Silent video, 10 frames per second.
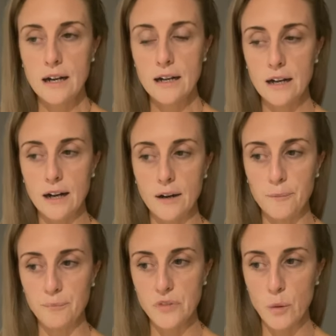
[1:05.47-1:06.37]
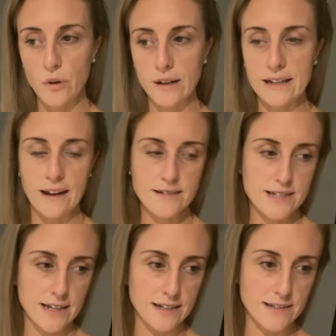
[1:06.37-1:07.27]
what I can
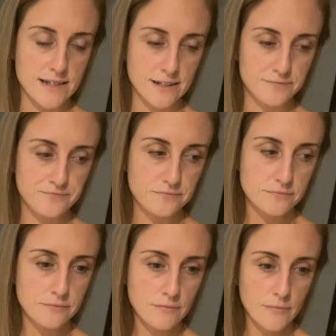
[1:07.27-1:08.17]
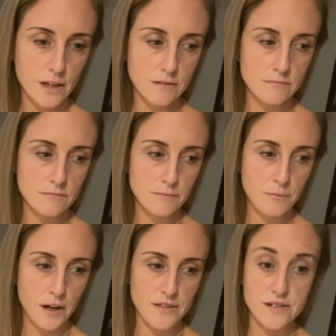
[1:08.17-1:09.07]
say is that
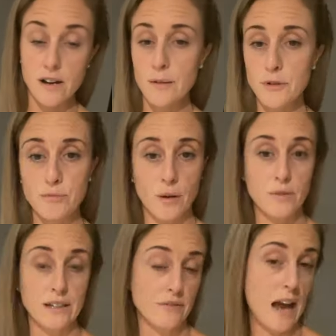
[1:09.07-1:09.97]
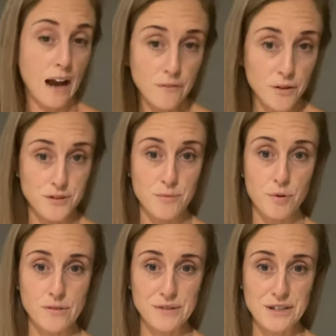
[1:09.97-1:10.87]
by the time you probably even have those
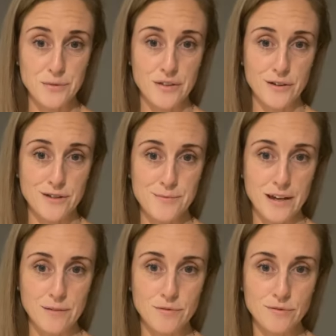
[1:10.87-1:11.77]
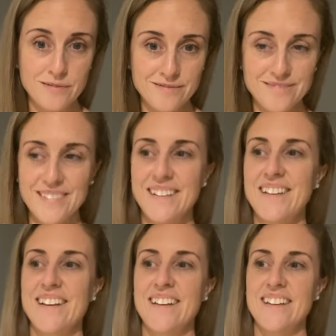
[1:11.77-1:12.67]
appointments with those people,
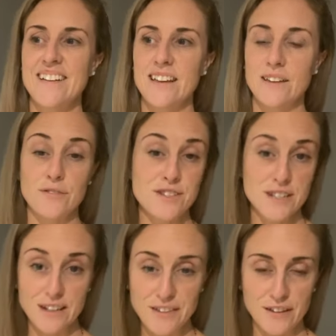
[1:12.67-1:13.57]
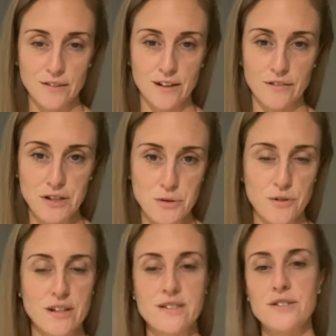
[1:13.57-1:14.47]
if it's anything like
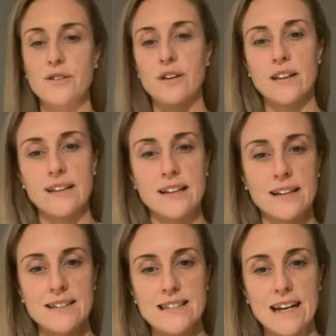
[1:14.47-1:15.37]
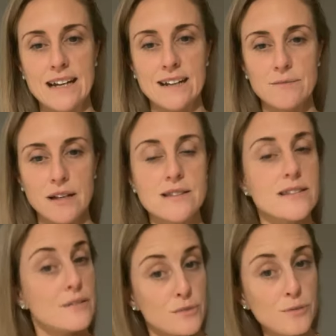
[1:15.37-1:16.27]
Victoria's gone in the last 18 months, and
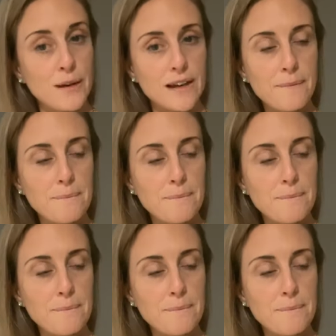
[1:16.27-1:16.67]
it will be,